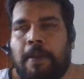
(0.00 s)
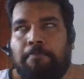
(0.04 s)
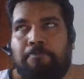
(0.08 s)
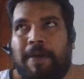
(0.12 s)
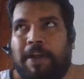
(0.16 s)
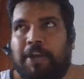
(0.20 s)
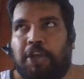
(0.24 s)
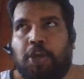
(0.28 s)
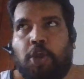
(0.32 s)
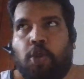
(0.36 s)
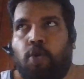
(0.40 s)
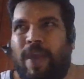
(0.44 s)

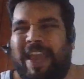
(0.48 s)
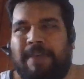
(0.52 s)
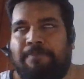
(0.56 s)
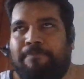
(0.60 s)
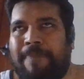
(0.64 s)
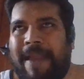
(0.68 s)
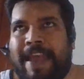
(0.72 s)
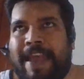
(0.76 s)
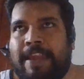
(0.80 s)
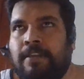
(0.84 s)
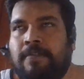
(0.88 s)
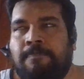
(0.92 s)
But Quick
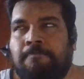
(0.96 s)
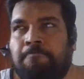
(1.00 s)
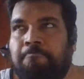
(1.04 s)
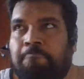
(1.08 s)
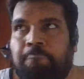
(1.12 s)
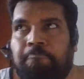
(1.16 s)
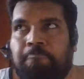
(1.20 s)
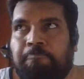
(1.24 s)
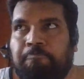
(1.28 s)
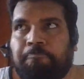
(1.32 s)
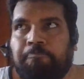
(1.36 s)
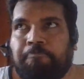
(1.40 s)
Ben
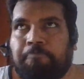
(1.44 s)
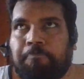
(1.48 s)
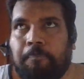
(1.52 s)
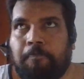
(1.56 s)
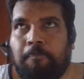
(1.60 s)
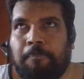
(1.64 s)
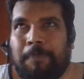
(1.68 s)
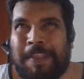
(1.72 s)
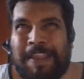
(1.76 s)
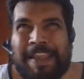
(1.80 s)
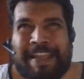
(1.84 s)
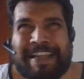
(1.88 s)

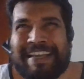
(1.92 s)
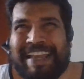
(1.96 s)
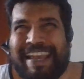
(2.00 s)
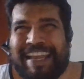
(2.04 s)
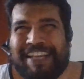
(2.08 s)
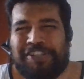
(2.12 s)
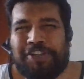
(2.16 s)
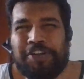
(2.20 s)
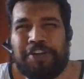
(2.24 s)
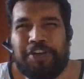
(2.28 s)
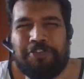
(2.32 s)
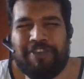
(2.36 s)

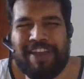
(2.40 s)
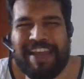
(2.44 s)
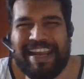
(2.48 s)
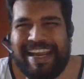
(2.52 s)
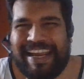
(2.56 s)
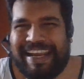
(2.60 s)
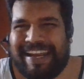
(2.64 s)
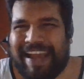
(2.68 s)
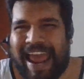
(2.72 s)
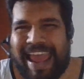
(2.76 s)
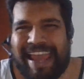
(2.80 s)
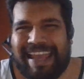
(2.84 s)
isn't
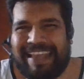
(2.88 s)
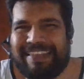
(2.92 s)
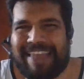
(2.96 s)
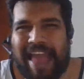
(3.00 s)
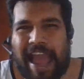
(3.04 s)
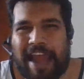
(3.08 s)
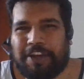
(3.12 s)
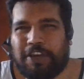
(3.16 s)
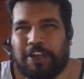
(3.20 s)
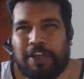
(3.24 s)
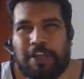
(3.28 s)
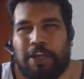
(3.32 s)
really like
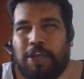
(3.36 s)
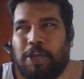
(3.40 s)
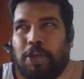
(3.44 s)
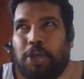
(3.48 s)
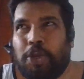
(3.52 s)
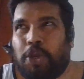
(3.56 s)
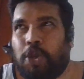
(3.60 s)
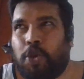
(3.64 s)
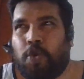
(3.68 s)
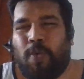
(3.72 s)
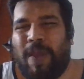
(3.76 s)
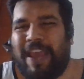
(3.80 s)
that.
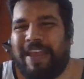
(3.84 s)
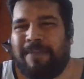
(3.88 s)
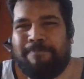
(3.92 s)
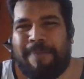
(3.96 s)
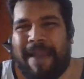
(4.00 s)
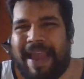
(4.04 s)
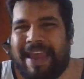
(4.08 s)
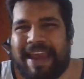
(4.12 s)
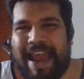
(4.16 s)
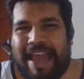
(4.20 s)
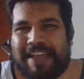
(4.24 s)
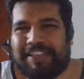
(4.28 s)
Quick
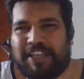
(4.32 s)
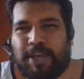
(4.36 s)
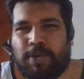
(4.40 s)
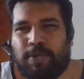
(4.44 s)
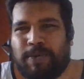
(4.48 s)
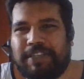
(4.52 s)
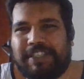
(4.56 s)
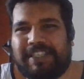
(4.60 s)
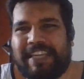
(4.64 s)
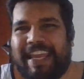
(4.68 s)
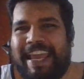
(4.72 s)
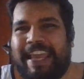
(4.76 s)
Ben, as I
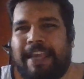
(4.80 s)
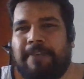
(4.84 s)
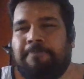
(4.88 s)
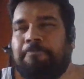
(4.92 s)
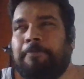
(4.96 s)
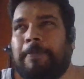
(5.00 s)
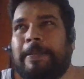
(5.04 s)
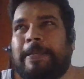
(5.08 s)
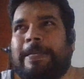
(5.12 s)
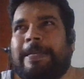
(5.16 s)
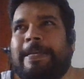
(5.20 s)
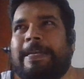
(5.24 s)
was saying,
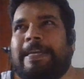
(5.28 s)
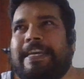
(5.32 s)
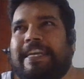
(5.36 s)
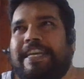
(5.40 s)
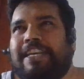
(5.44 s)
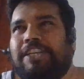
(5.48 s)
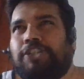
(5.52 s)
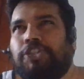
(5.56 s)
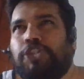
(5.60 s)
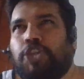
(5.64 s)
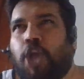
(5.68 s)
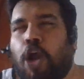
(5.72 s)

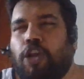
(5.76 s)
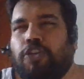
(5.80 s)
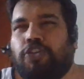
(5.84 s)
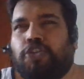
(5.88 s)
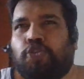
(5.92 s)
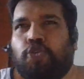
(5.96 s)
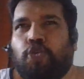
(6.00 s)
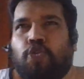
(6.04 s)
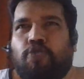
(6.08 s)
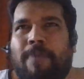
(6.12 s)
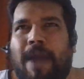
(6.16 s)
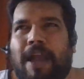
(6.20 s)
he's not
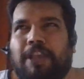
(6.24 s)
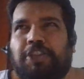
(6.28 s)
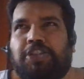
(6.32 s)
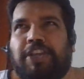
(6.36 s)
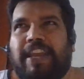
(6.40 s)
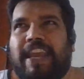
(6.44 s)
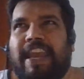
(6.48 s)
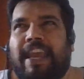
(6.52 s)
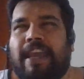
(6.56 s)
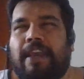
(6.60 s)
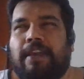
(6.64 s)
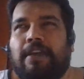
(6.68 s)
so much
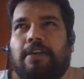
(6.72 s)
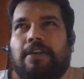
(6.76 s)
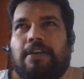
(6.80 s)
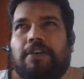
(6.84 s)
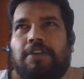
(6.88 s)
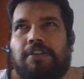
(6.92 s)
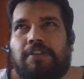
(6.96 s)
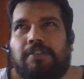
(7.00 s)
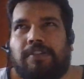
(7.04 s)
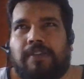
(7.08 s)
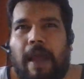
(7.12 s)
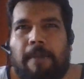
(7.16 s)
a
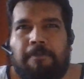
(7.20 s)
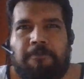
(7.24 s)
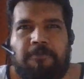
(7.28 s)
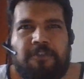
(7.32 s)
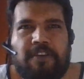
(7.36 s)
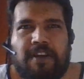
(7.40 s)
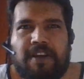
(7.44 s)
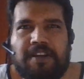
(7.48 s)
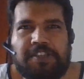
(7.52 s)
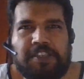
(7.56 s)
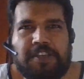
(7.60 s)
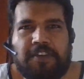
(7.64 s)

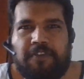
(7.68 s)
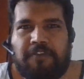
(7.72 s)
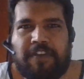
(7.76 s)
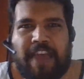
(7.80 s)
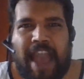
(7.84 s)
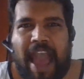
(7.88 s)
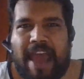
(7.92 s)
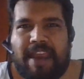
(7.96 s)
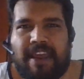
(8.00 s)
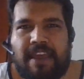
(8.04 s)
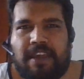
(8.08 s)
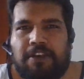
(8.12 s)
subversive
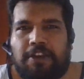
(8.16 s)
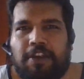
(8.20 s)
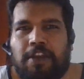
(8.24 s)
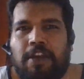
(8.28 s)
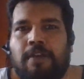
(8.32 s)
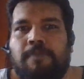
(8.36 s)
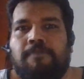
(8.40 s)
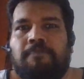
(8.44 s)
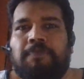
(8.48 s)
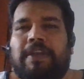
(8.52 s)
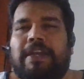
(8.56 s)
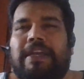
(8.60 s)

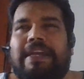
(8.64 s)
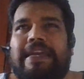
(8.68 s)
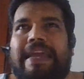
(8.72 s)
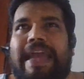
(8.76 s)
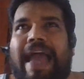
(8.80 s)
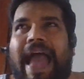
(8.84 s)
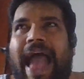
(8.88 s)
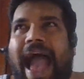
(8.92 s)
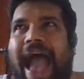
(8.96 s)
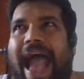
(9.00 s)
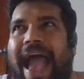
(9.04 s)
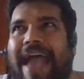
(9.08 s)
character
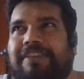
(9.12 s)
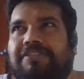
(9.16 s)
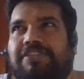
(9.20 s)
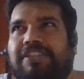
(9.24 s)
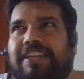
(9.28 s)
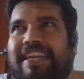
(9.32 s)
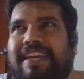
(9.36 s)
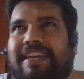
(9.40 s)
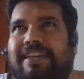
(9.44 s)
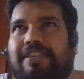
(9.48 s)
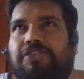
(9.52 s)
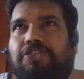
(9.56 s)
as
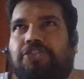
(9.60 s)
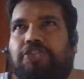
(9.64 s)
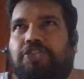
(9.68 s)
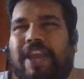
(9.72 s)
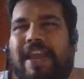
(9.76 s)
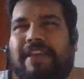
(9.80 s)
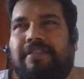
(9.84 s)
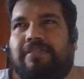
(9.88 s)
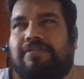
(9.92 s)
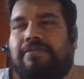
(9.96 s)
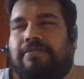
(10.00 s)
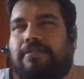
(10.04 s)
he is
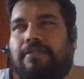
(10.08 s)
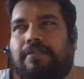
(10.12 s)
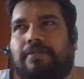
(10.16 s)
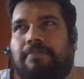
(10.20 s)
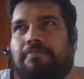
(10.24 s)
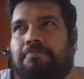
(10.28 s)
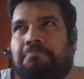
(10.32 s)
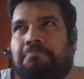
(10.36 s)
just